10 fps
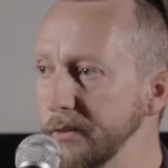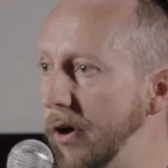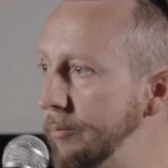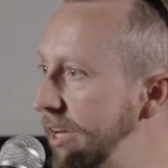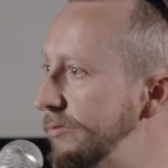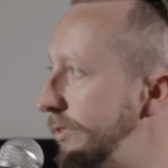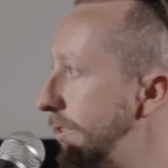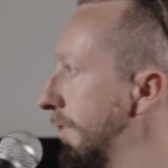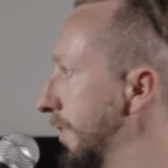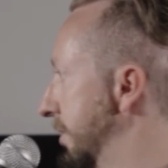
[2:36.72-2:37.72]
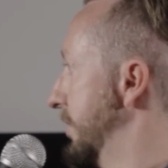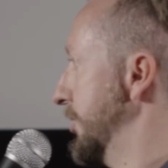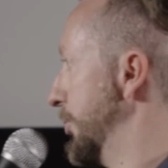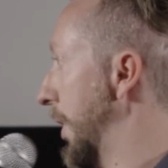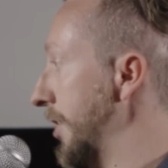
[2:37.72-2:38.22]
if I'm given this
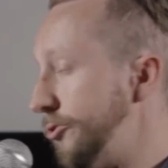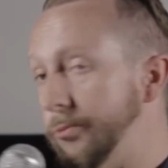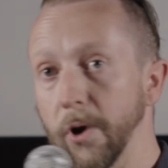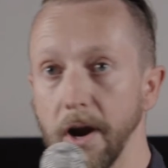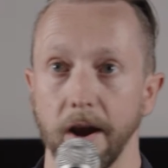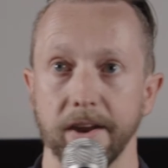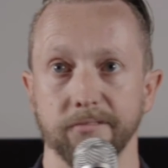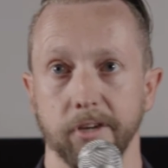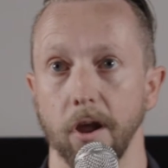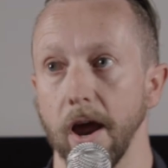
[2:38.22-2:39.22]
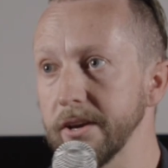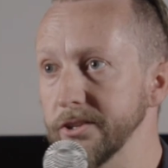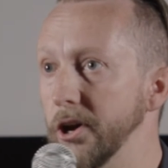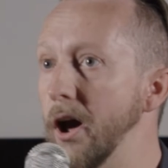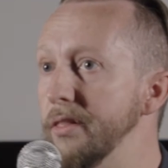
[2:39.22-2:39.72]
situation where I'd have to light an
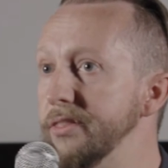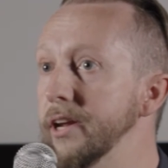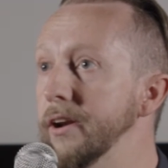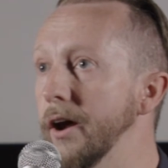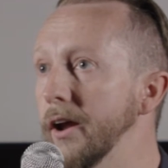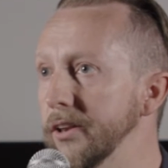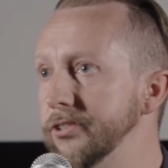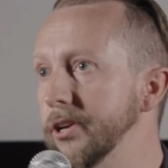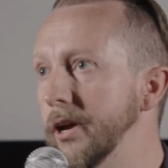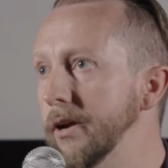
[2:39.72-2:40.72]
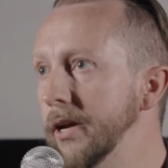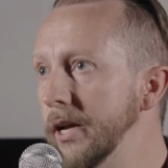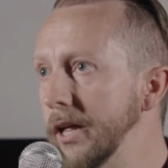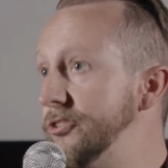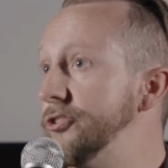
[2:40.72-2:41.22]
entire theatre, it's a
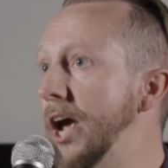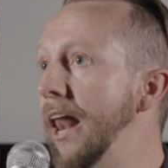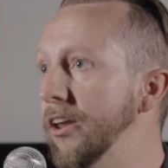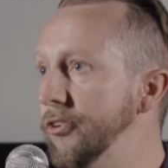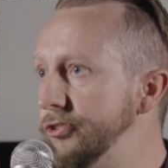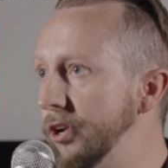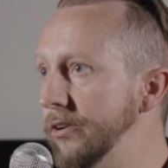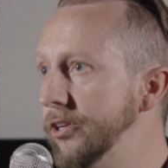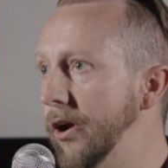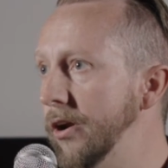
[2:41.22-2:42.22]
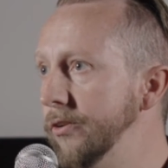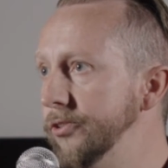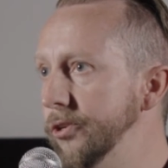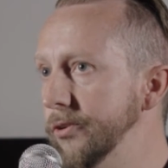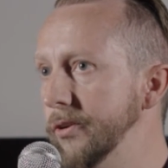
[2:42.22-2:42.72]
challenge, and
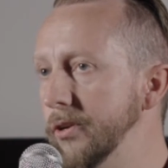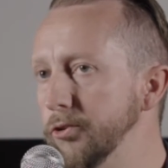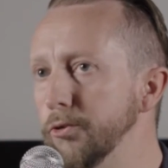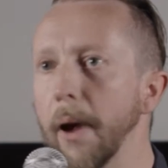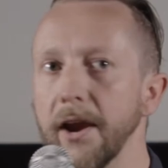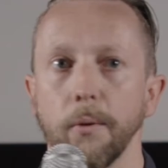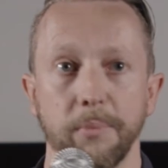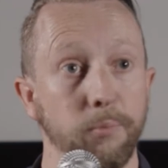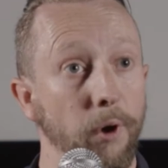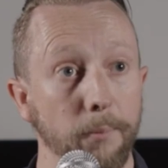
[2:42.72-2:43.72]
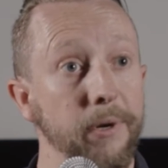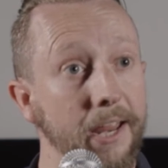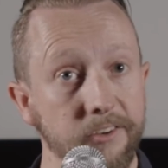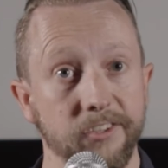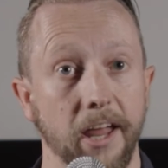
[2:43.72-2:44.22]
you may not be put up
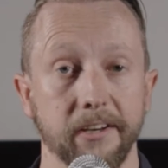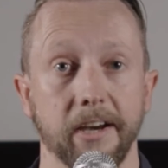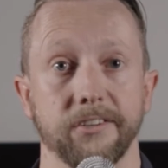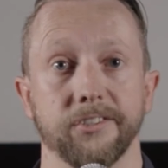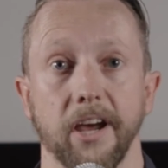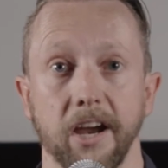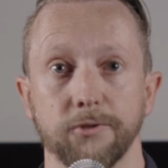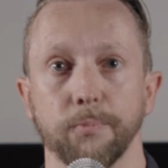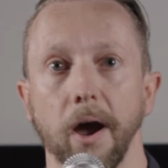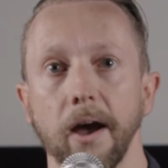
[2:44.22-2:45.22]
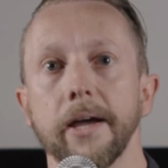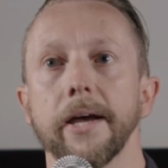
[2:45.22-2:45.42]
against that at any stage, but